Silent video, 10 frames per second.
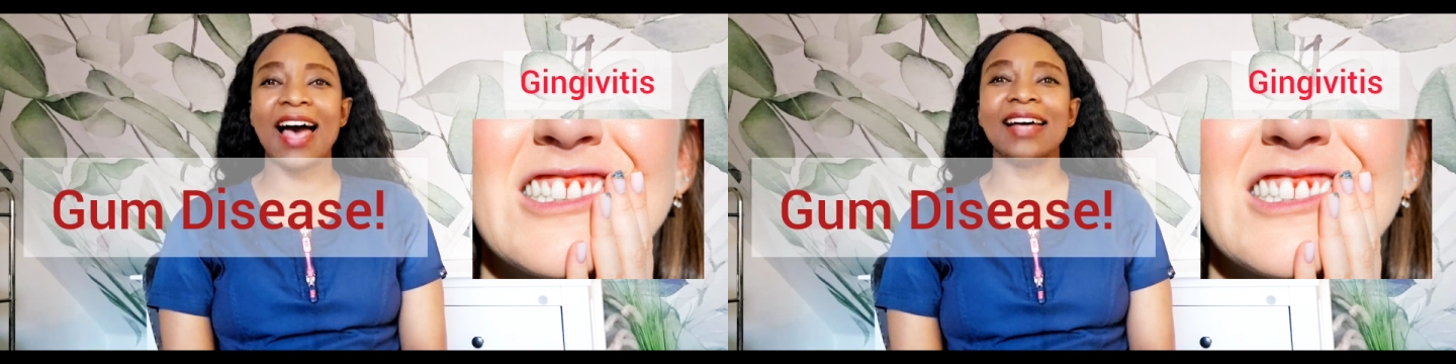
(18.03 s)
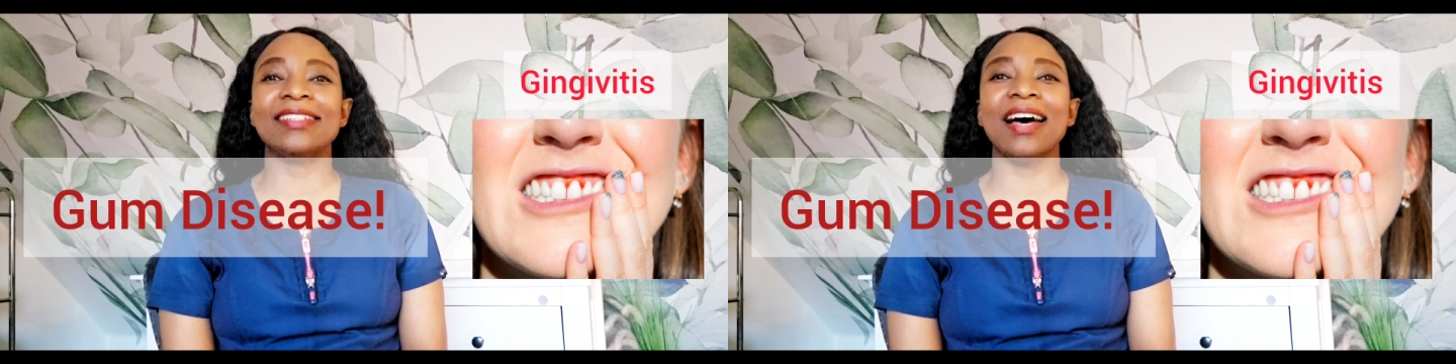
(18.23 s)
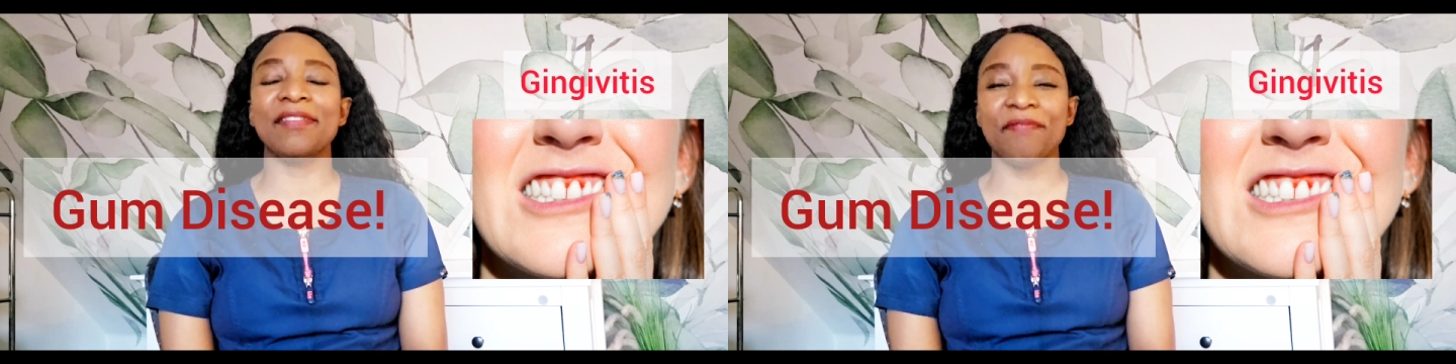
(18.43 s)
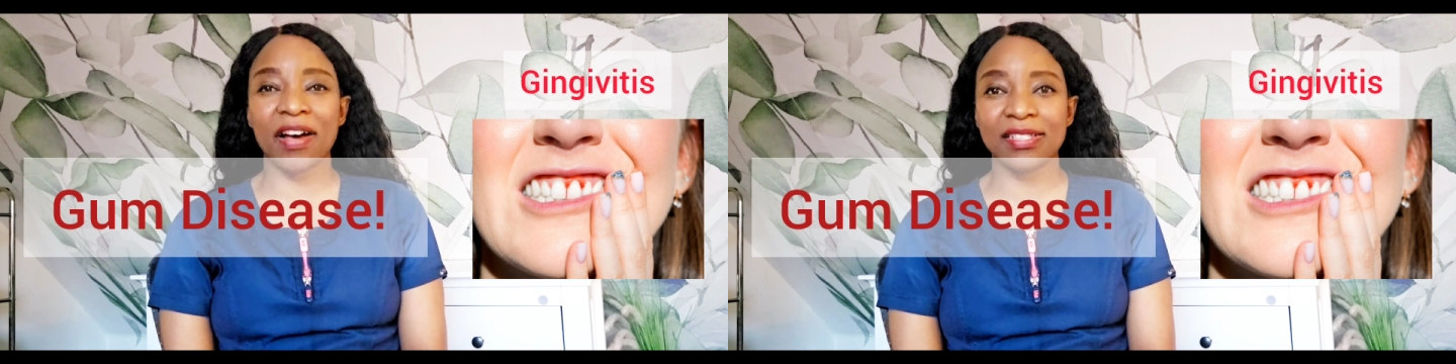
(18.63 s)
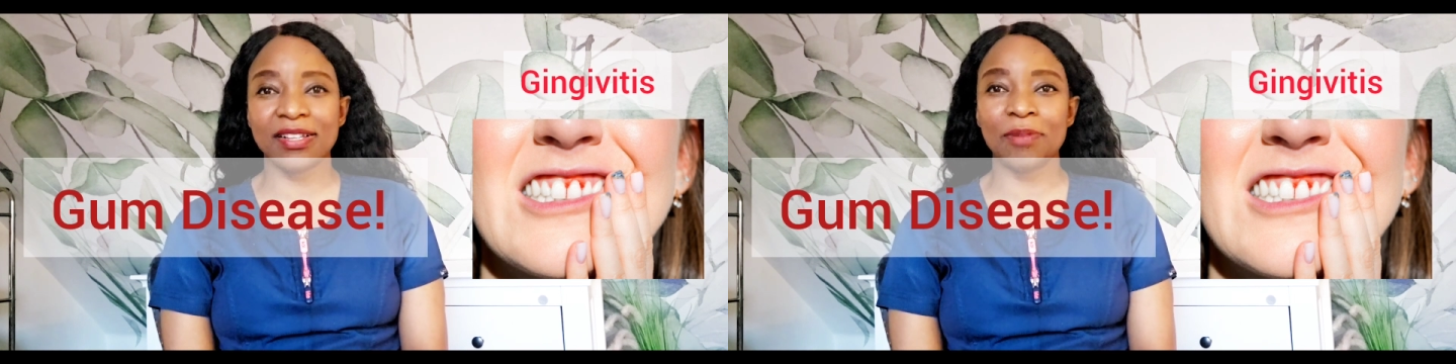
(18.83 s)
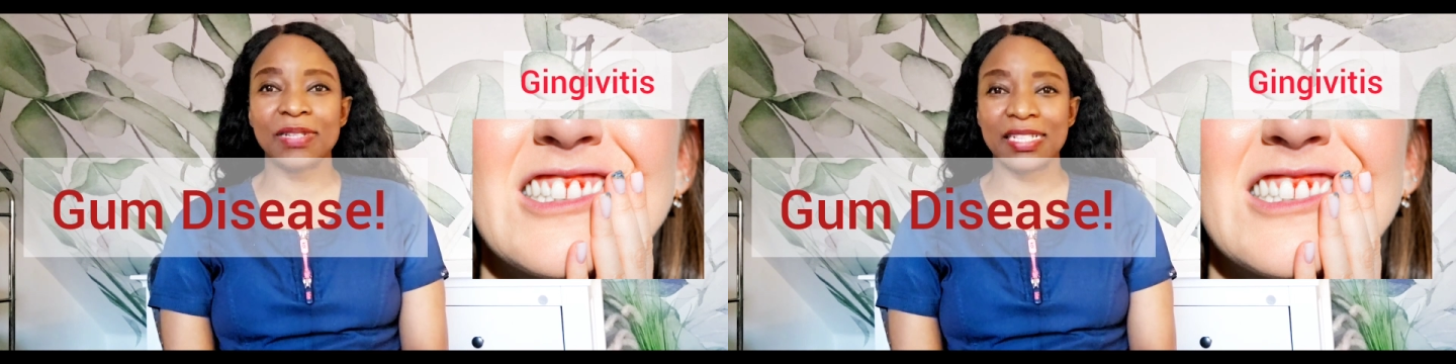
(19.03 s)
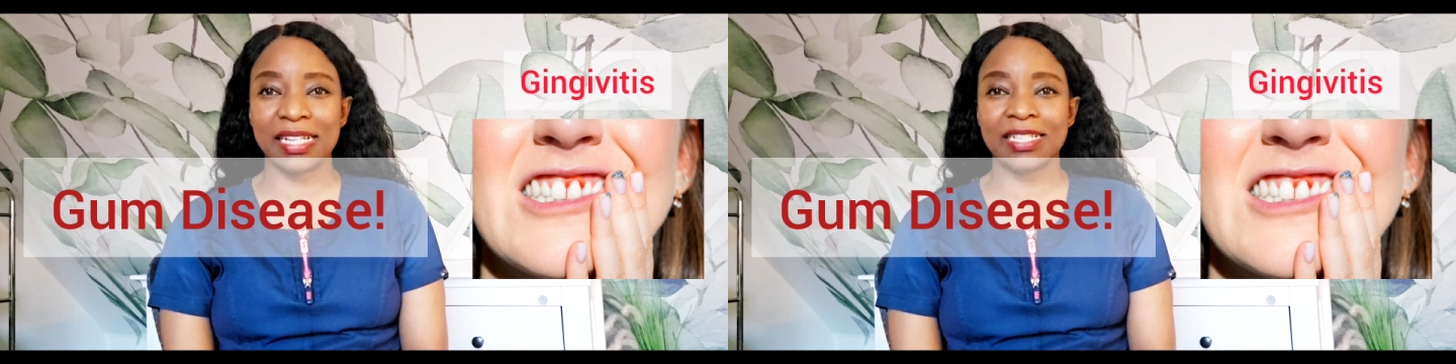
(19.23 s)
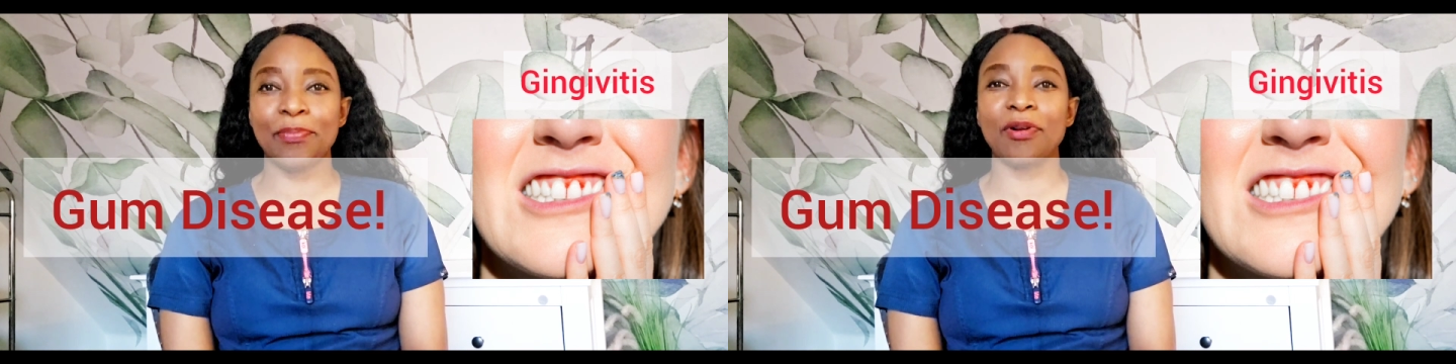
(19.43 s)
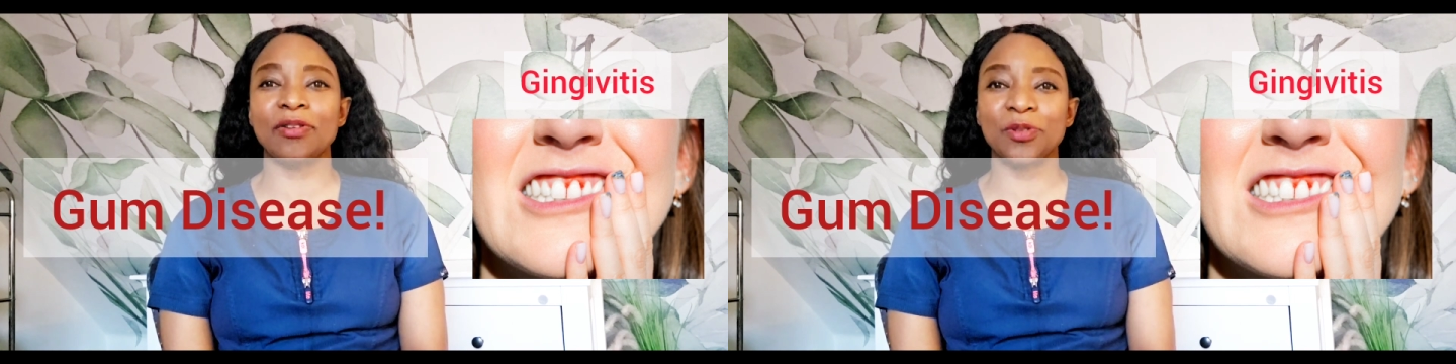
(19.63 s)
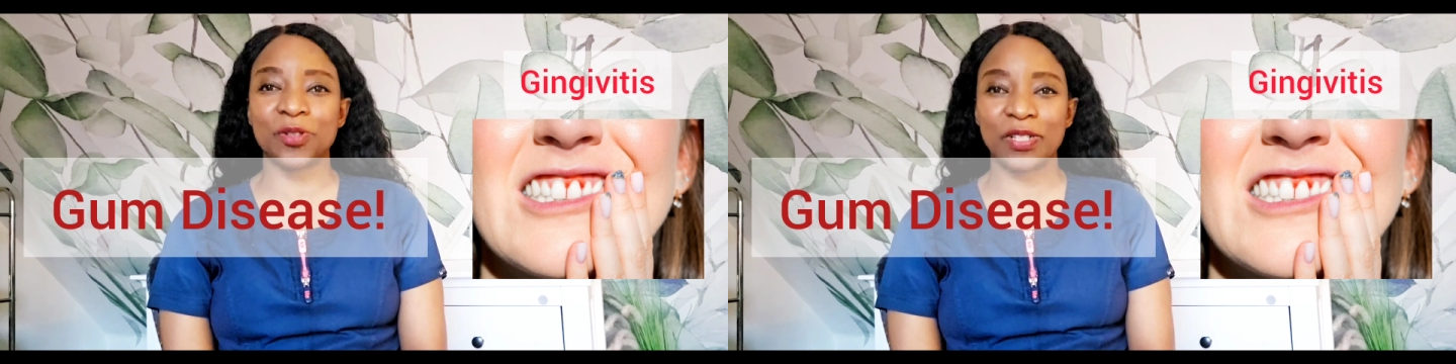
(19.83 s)
and advanced gum disease,
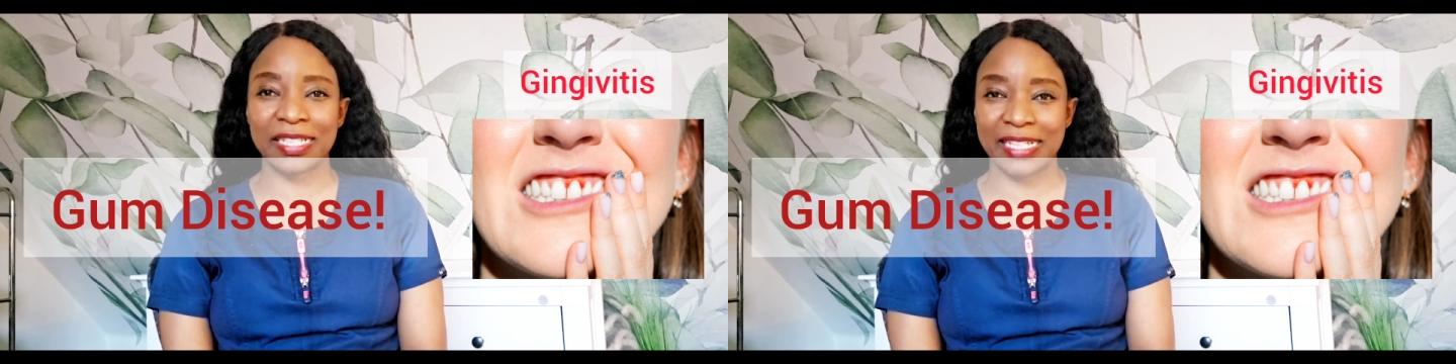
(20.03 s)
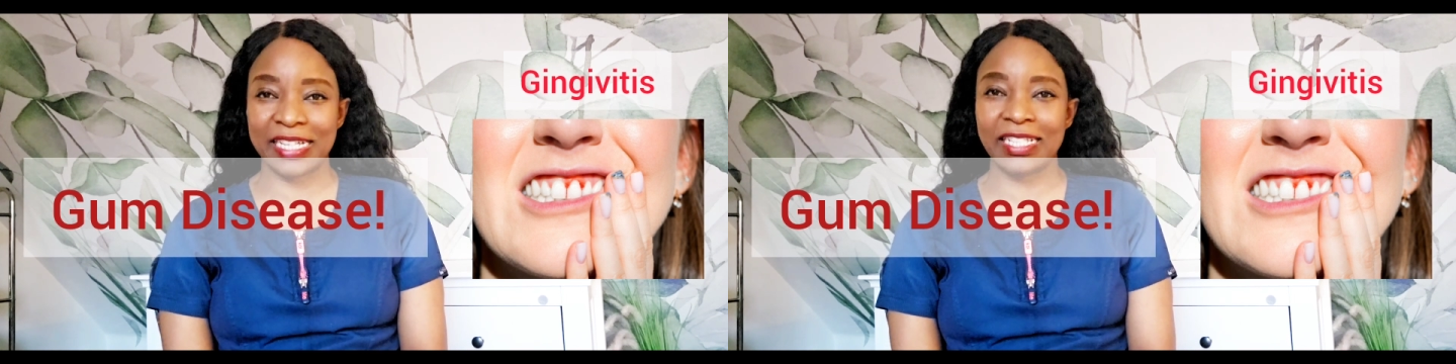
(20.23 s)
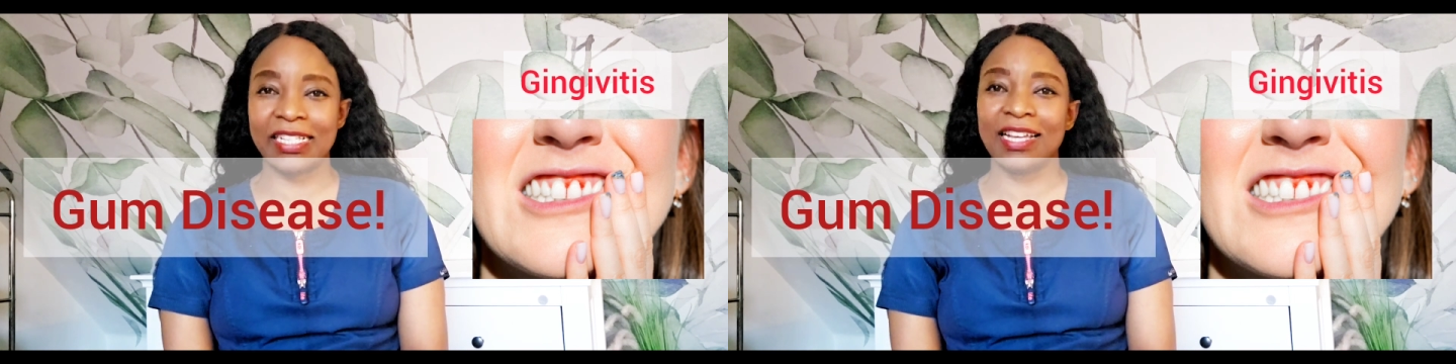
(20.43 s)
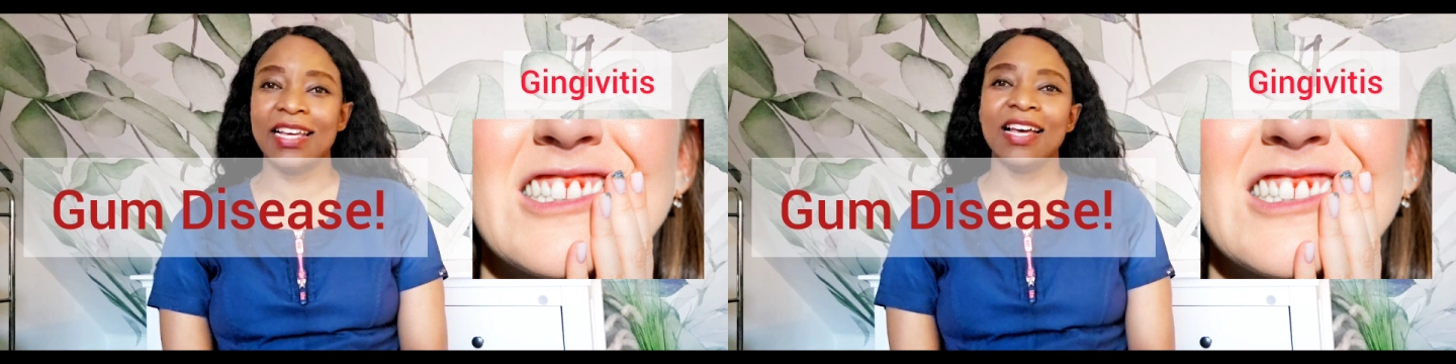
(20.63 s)
periodontal disease.